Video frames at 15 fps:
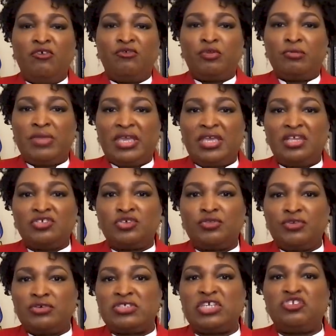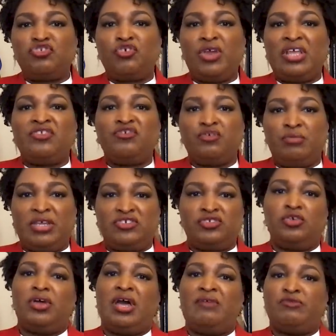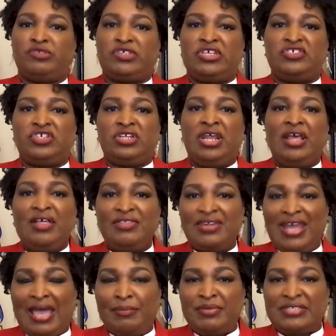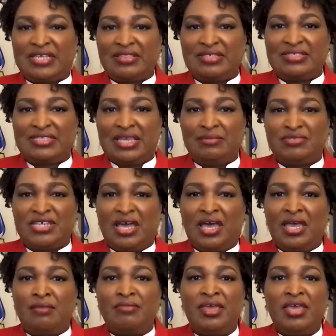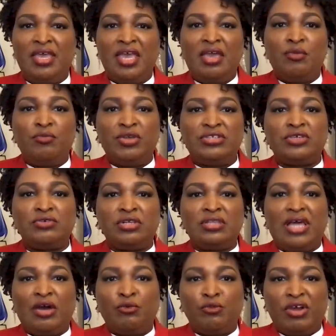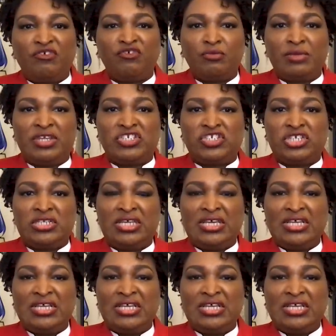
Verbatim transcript: for making sure there is a transformational conversation that happens at the same time, and we don't allow reformation